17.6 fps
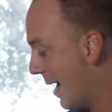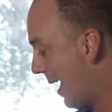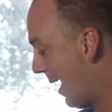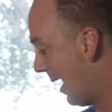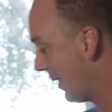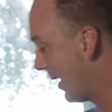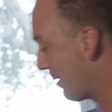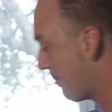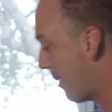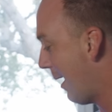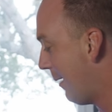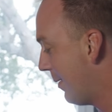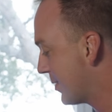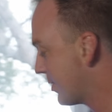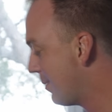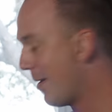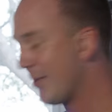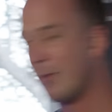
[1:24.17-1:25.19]
Uh, a lot of
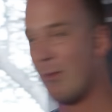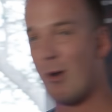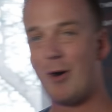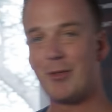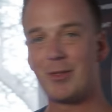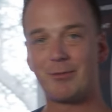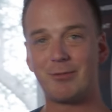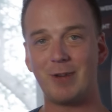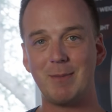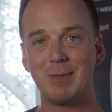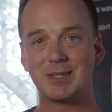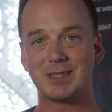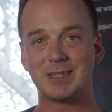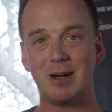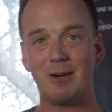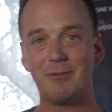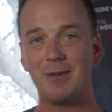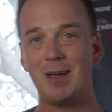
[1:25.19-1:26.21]
pilots will mount them on the frame
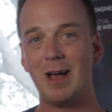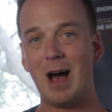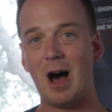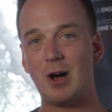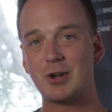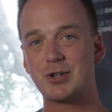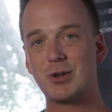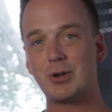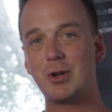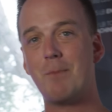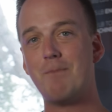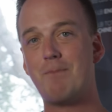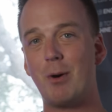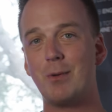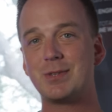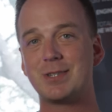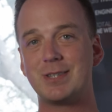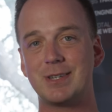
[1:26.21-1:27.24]
itself. I'll show you
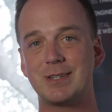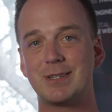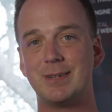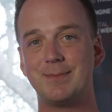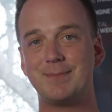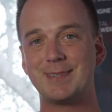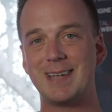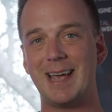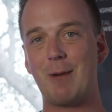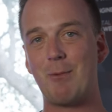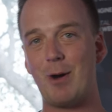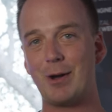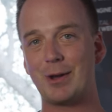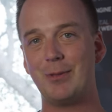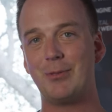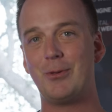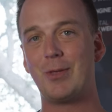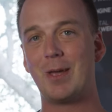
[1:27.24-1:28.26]
both systems and
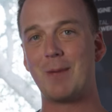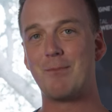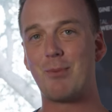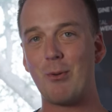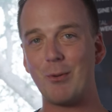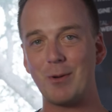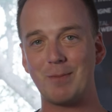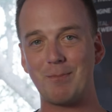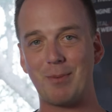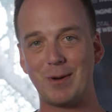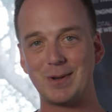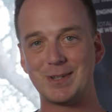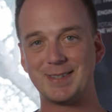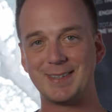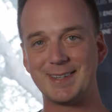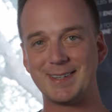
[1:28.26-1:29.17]
walk you through the important parts of